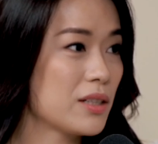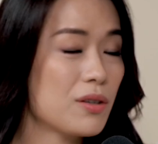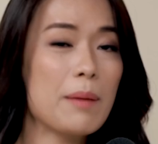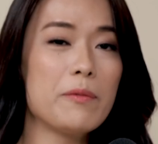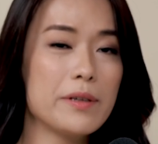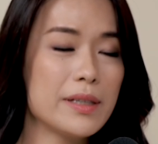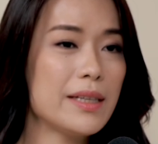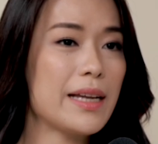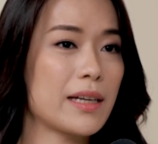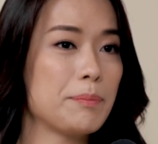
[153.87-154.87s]
So I'm really
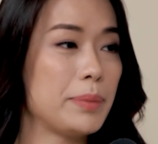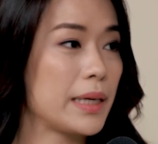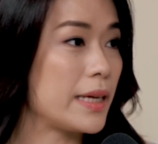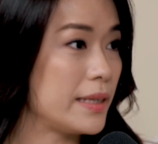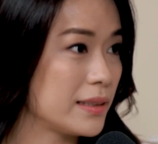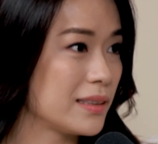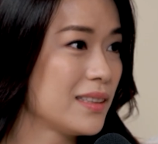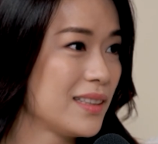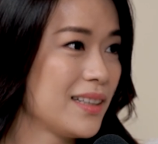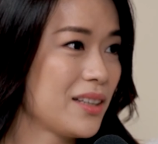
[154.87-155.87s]
like a beginner.
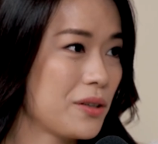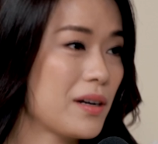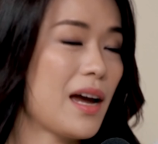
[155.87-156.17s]
You know, I